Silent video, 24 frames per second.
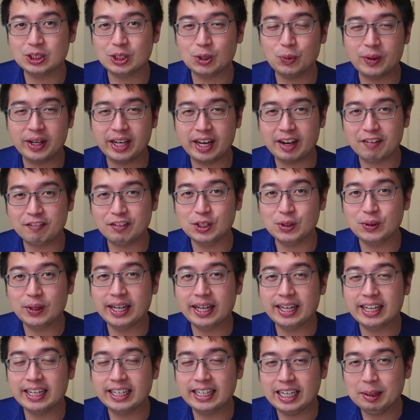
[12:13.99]
So whenever you
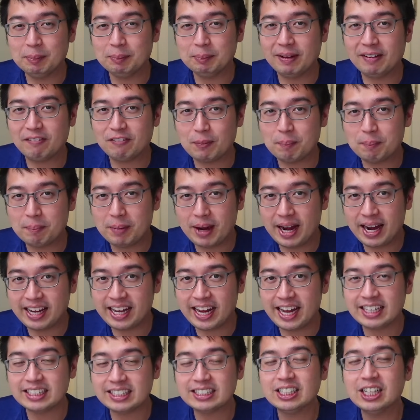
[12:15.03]
get an email from
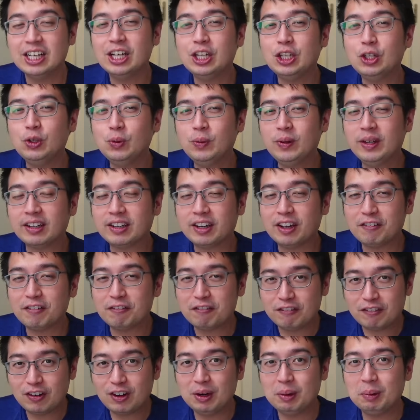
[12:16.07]
Binance, you can
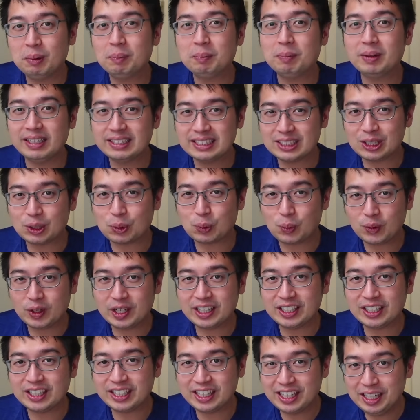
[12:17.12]
confirm it's a
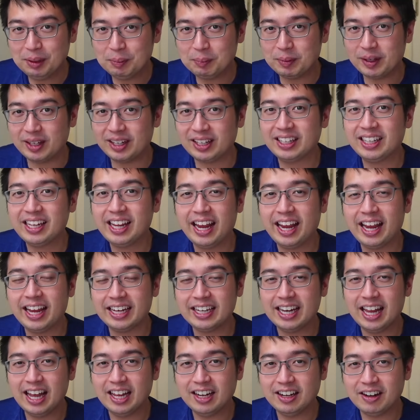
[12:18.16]
real email
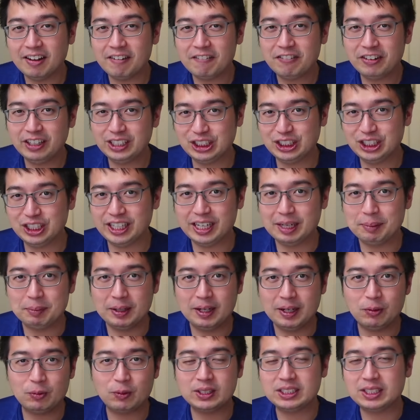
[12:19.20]
and not a phishing
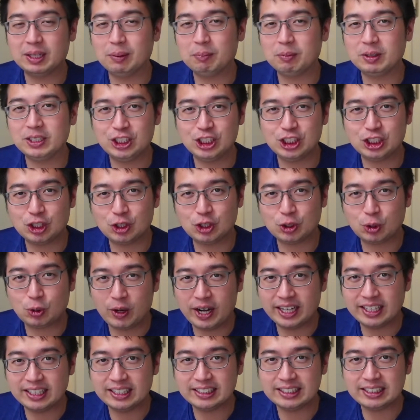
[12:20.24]
email where someone's just
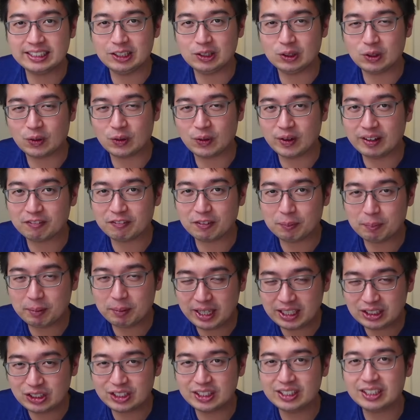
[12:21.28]
trying to steal your
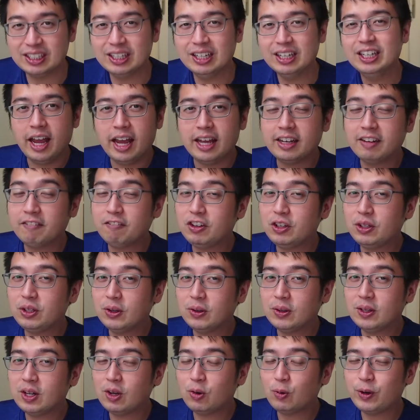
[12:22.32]
information. And if you
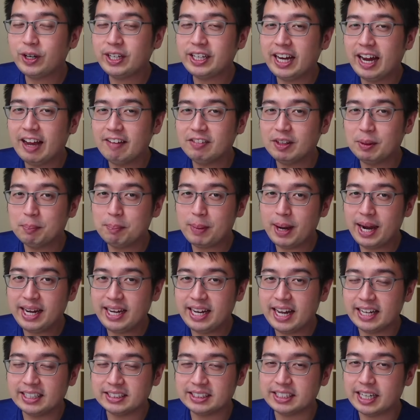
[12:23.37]
don't already have the
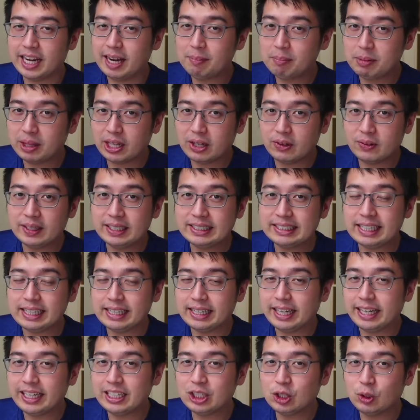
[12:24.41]
Binance app, there is
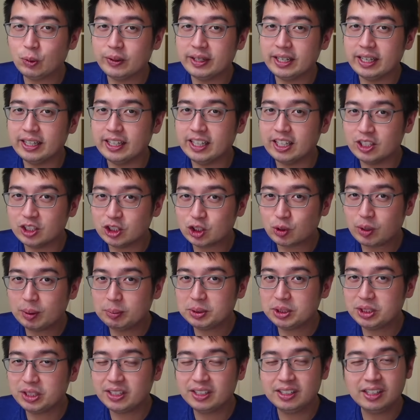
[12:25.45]
a link to it in the
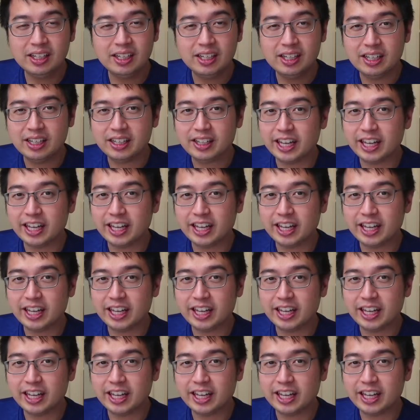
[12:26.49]
description.